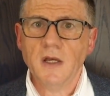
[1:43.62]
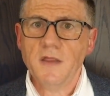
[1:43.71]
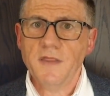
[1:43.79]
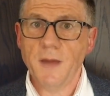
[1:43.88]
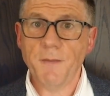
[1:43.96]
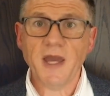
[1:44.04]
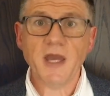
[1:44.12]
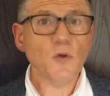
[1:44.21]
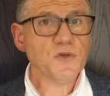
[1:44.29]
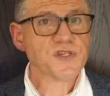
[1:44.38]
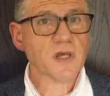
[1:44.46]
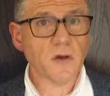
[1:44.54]
There may
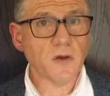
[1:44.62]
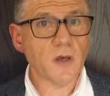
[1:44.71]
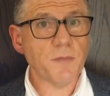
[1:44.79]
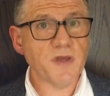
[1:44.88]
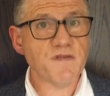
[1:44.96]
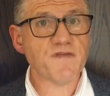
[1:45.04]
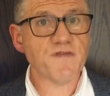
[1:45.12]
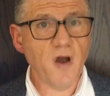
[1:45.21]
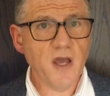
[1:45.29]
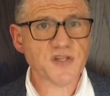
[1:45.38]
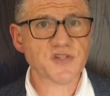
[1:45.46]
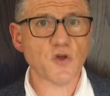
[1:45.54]
also be
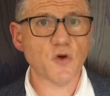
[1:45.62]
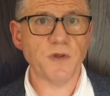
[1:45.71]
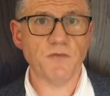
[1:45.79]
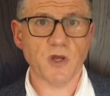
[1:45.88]
fire stopping